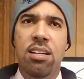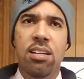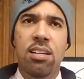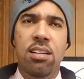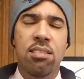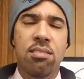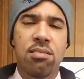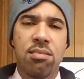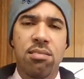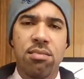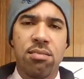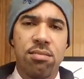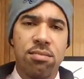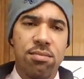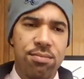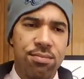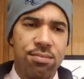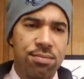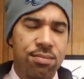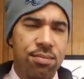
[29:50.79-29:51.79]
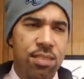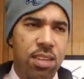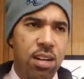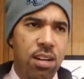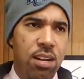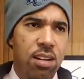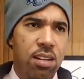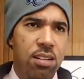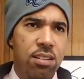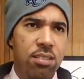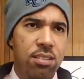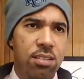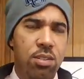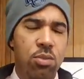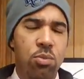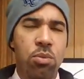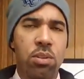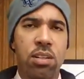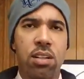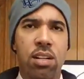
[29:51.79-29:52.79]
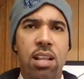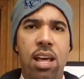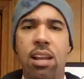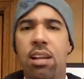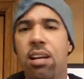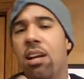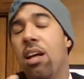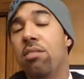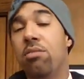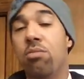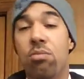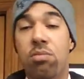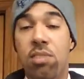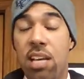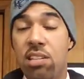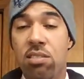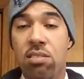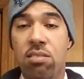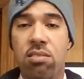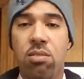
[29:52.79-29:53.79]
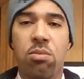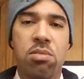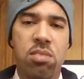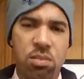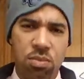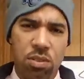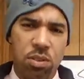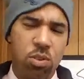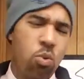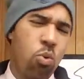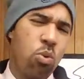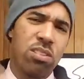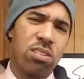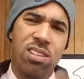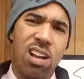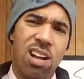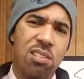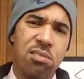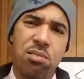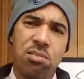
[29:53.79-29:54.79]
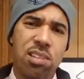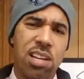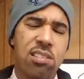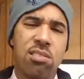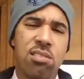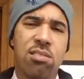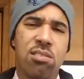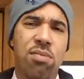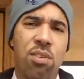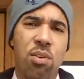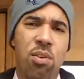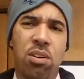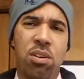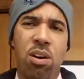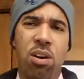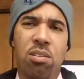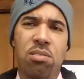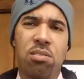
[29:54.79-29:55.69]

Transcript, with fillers: he's uh, doing a lot of consultations, so it's just recording consultations, phone calls.